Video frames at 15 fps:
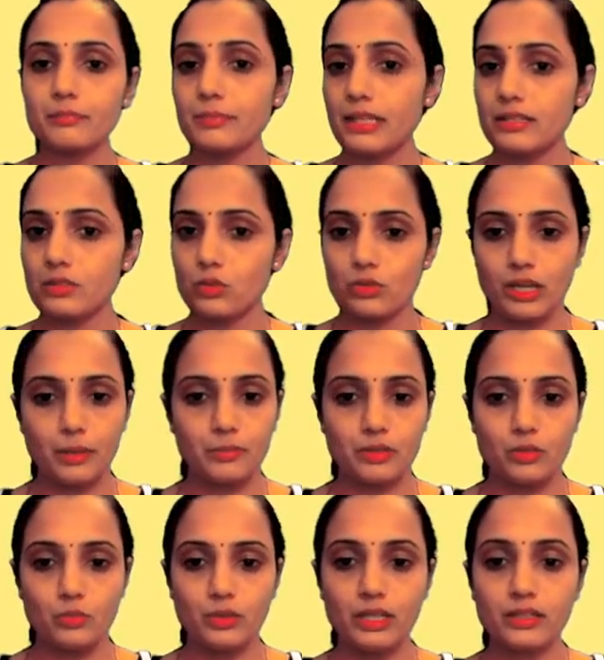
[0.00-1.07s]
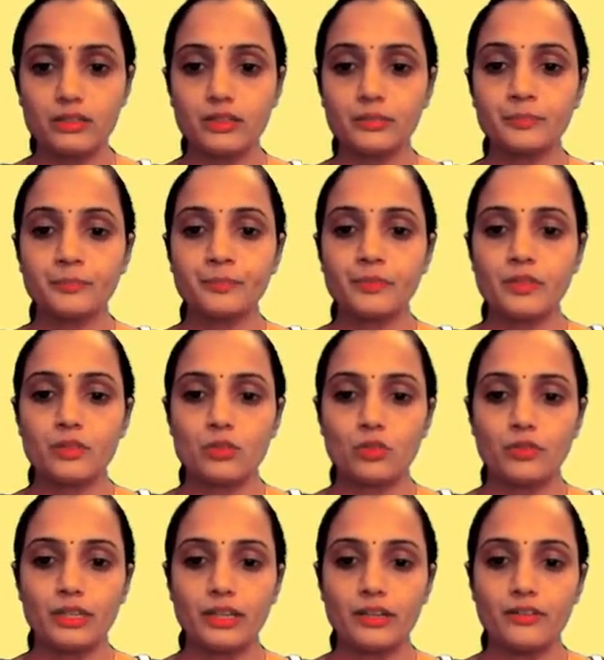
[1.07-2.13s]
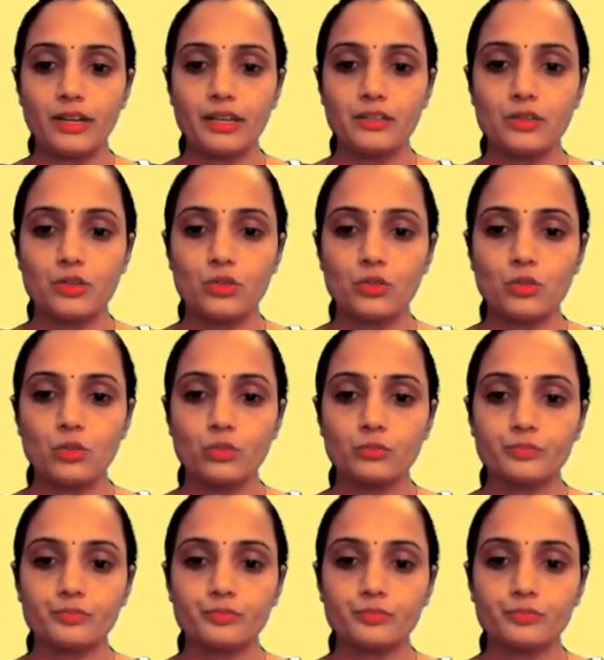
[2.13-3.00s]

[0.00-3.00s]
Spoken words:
plus 2 times the width. So we can write 2